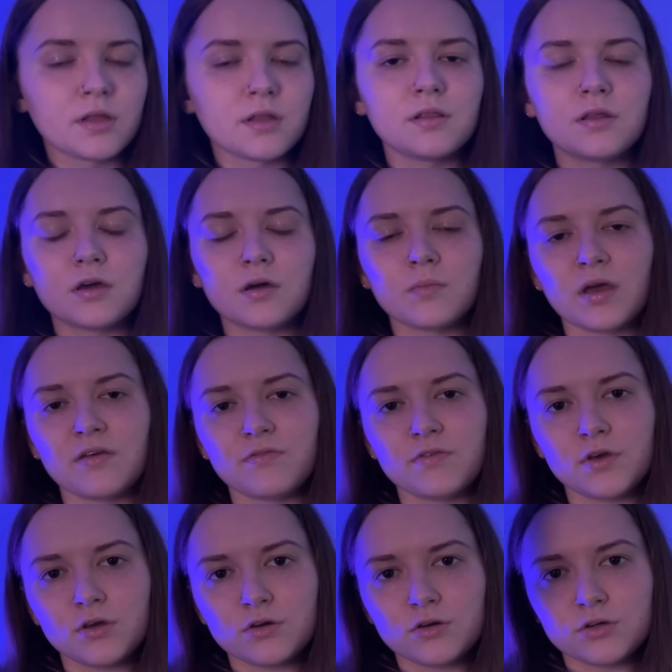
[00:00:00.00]
Look at my
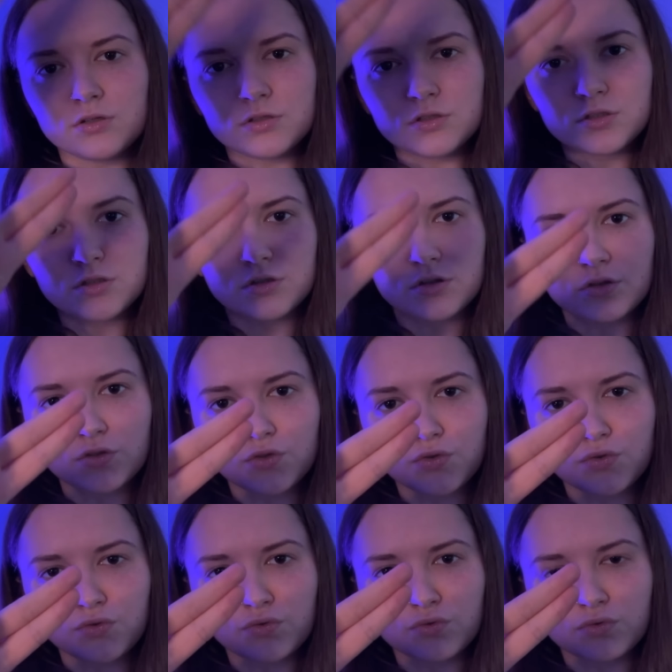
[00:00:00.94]
fingers.
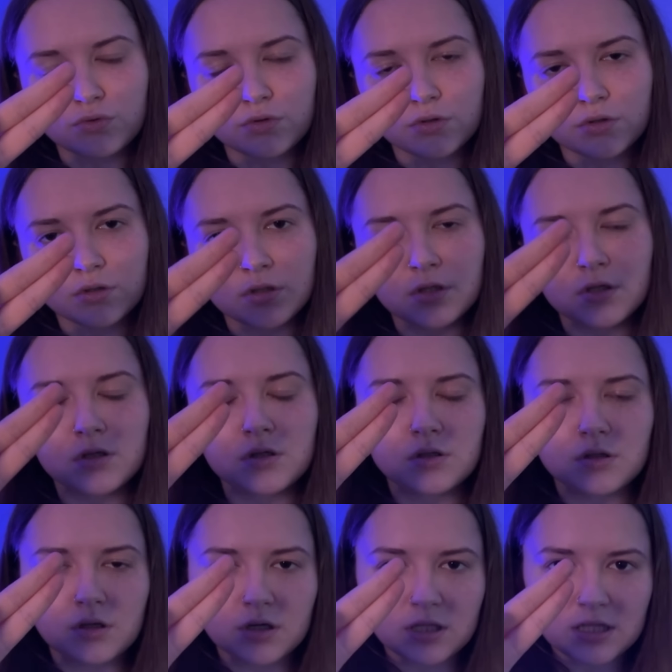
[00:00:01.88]

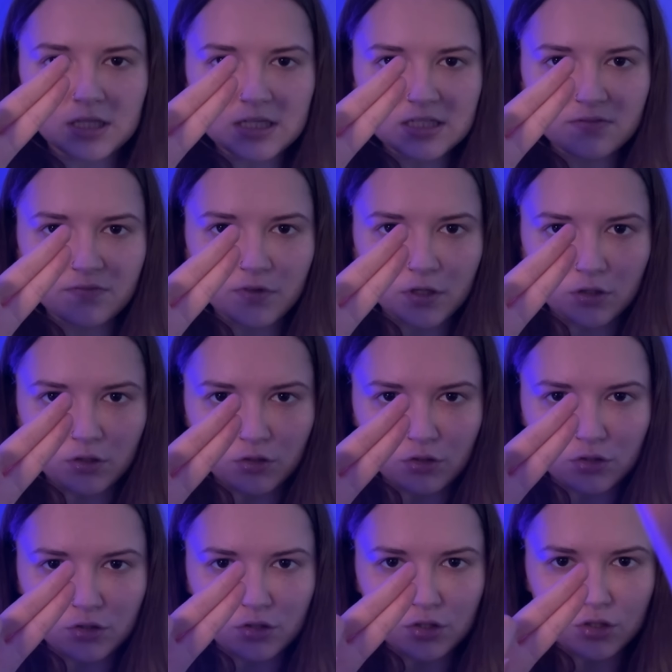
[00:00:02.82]
Look at these
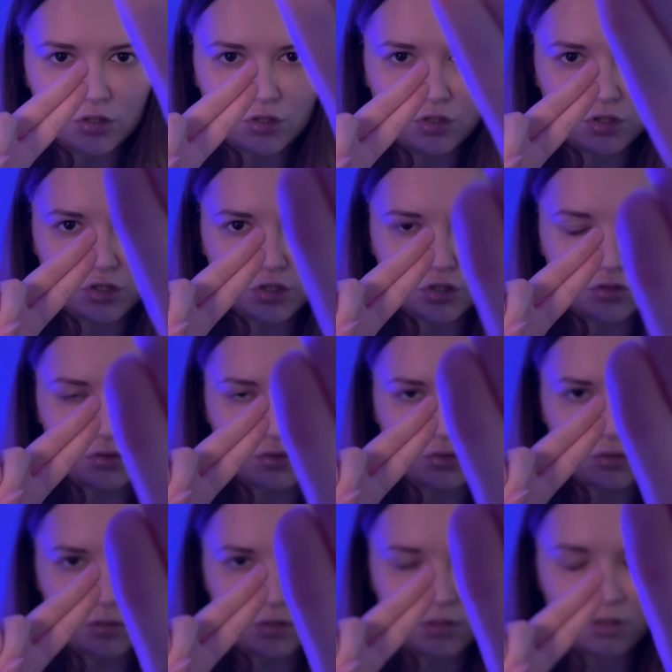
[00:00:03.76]
fingers.
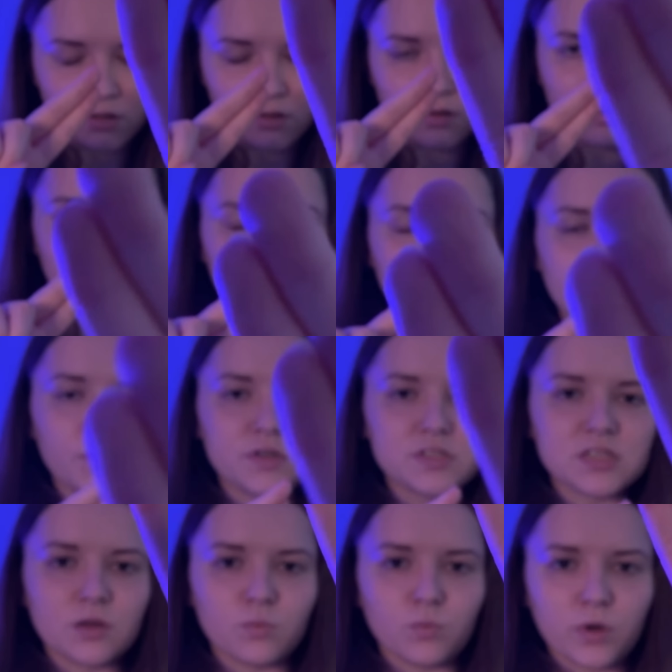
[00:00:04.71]
Focus
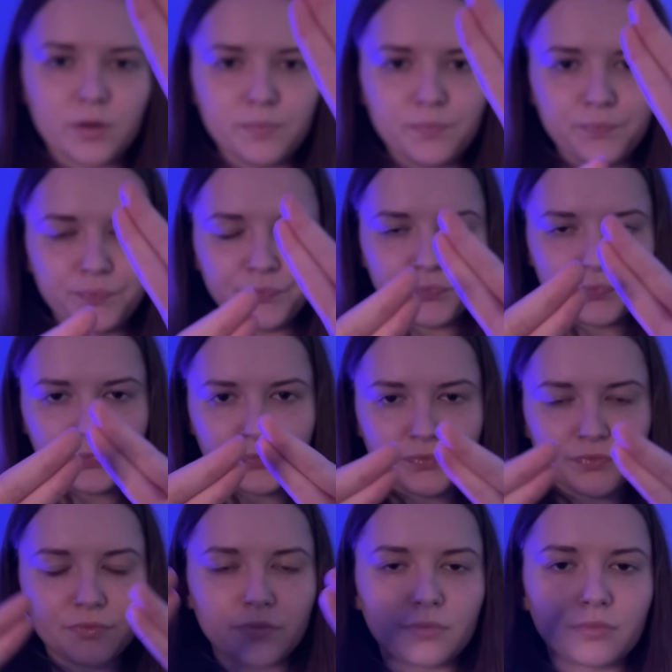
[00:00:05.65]
on one.
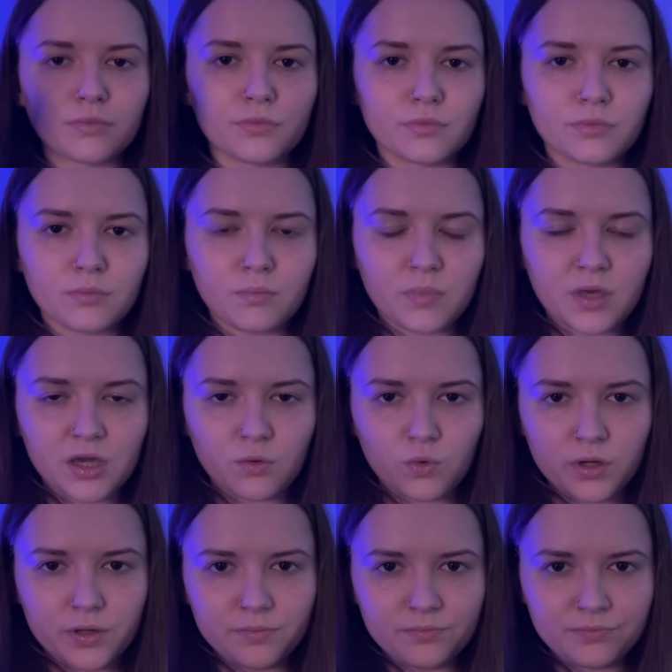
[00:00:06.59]
Pick
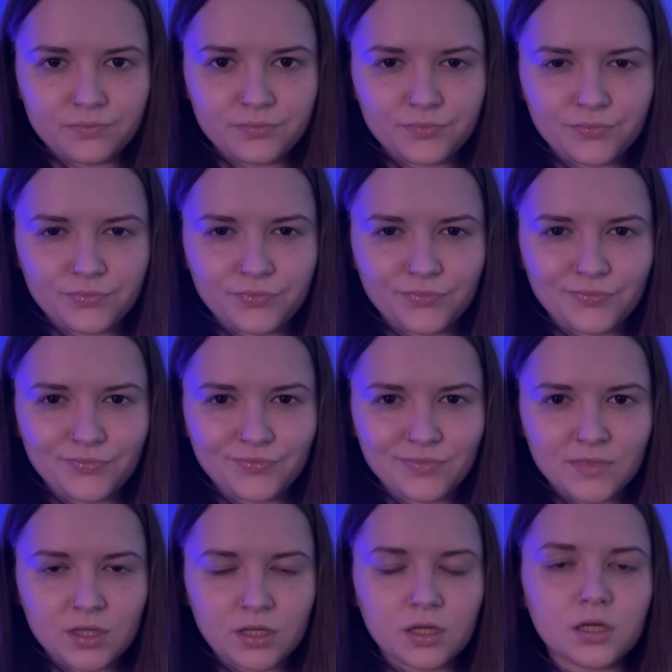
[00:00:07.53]
one.
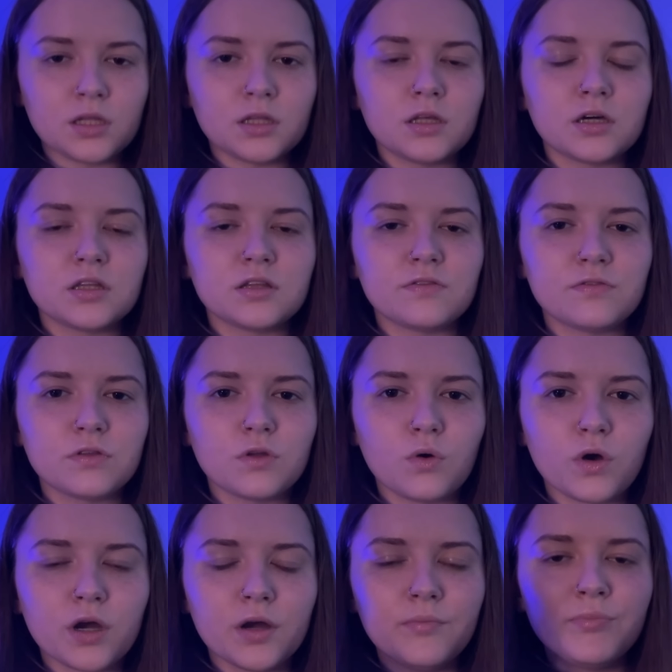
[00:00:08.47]
Look at the
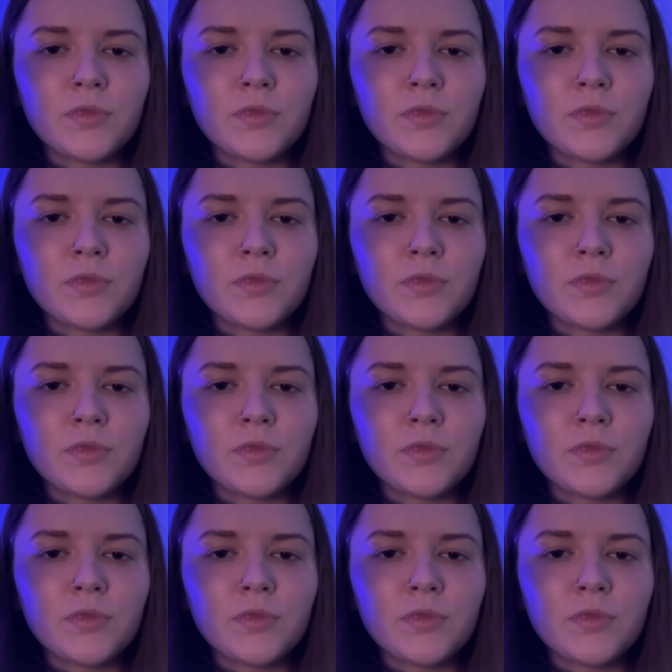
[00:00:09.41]
floor.